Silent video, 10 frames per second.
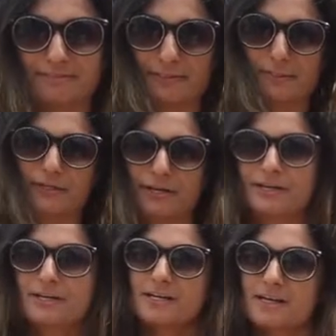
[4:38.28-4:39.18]

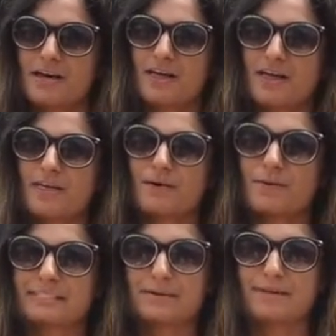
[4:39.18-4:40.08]
for,
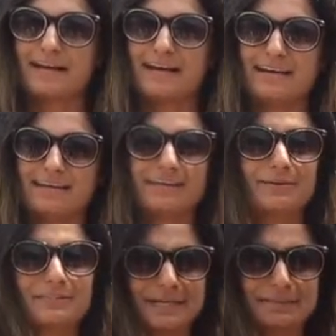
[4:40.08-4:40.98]
what did I pay?
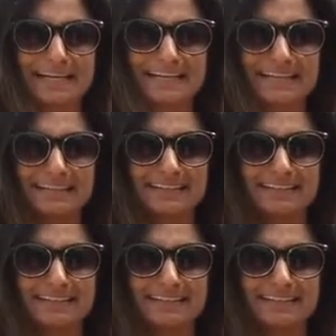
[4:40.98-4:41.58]
What did I pay again?